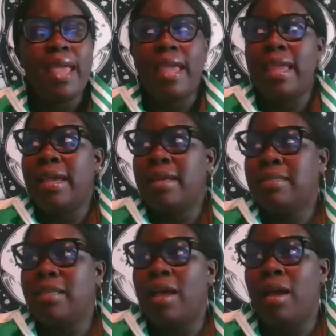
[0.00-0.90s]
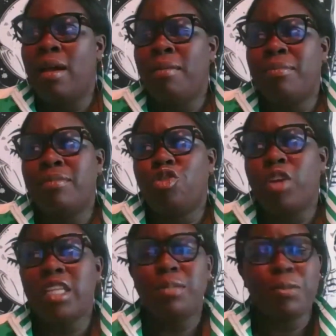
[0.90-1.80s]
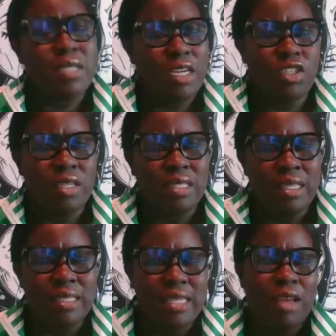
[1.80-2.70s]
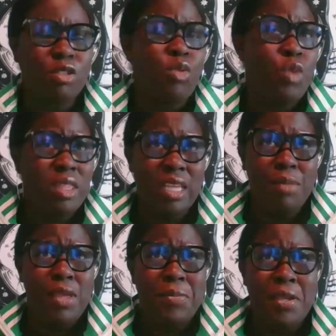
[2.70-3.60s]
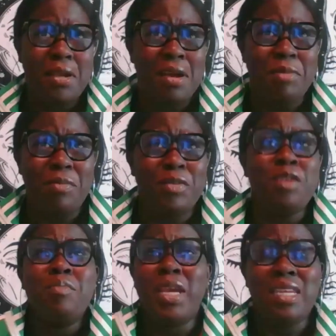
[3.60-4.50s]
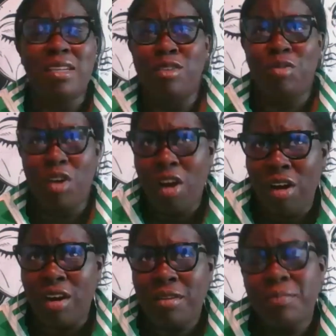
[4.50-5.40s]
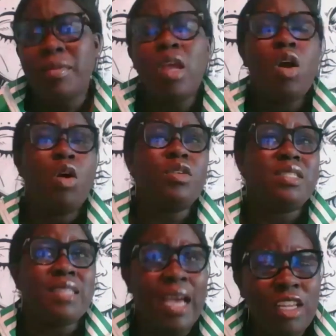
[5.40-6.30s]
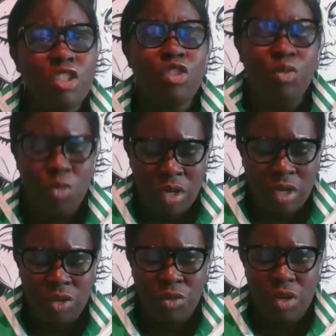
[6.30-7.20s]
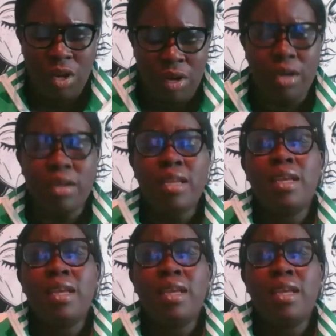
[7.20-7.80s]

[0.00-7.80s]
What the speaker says: And transportation is in this house. So one thing maybe come up, you may need a new car, or decide that you want a new car.